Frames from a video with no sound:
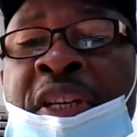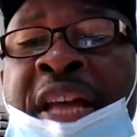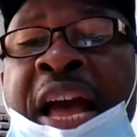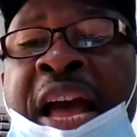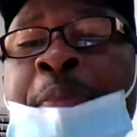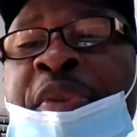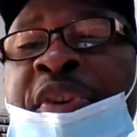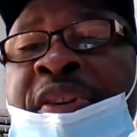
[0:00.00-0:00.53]

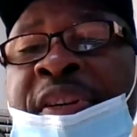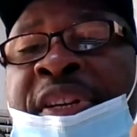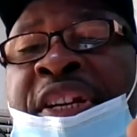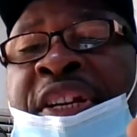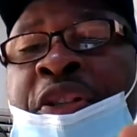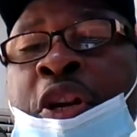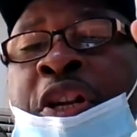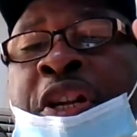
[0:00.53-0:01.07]
gap
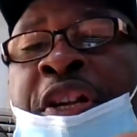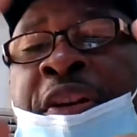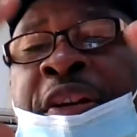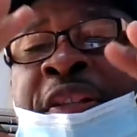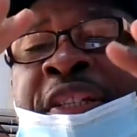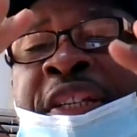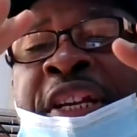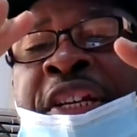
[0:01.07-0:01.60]
creation and
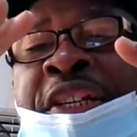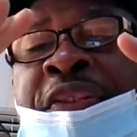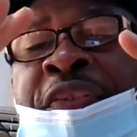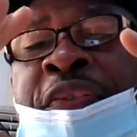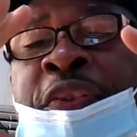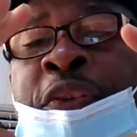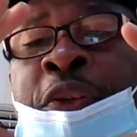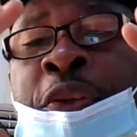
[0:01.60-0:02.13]
research
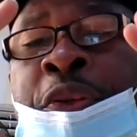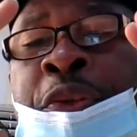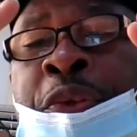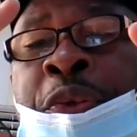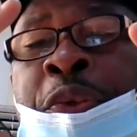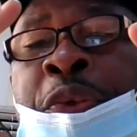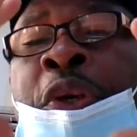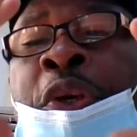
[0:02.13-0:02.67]
for
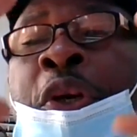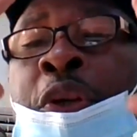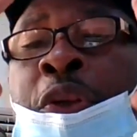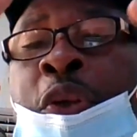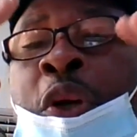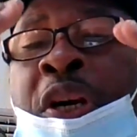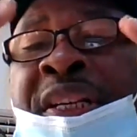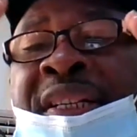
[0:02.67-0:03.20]
you
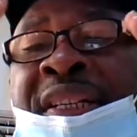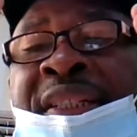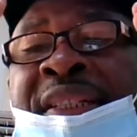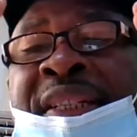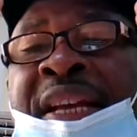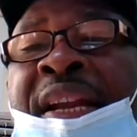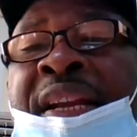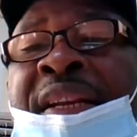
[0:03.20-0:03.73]
to
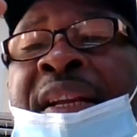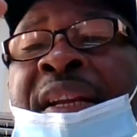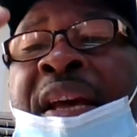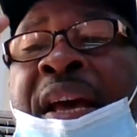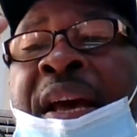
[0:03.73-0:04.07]
understand